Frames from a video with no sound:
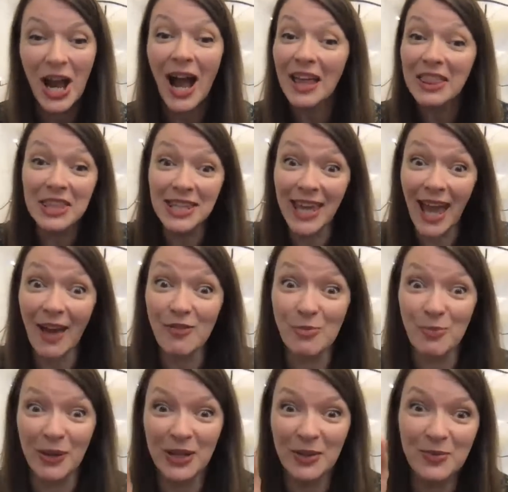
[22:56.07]
I think
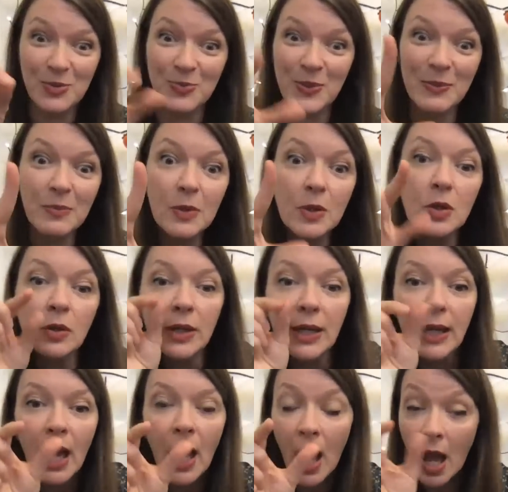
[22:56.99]
everybody has been
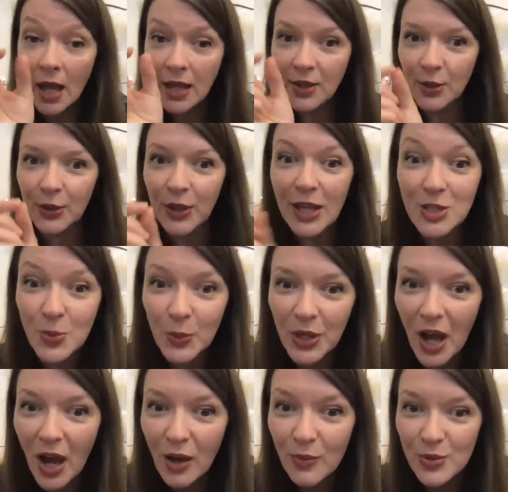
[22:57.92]
looking, that's what
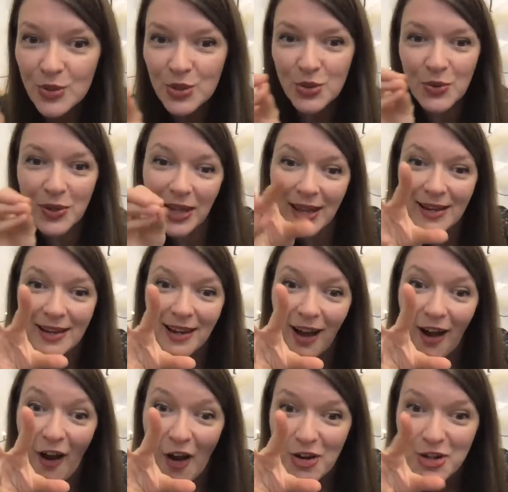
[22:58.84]
I was doing,
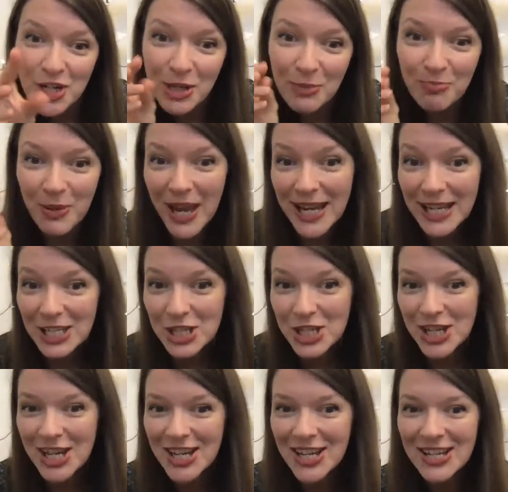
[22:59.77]
enlarging
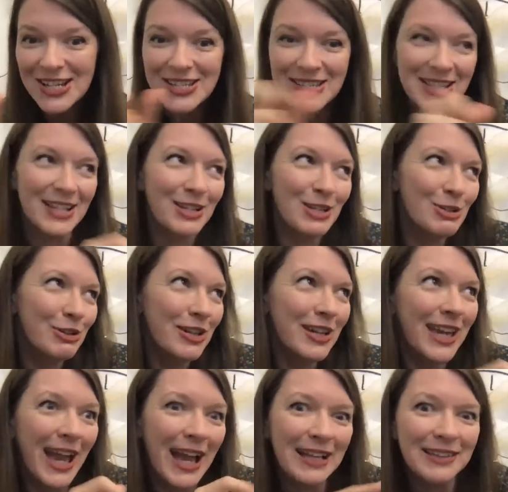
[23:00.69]
pictures and
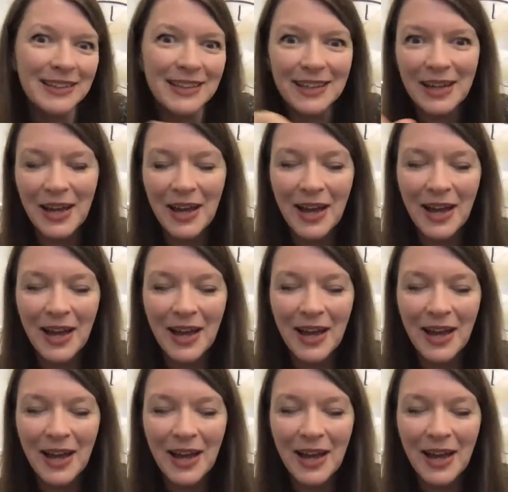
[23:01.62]
looking at the,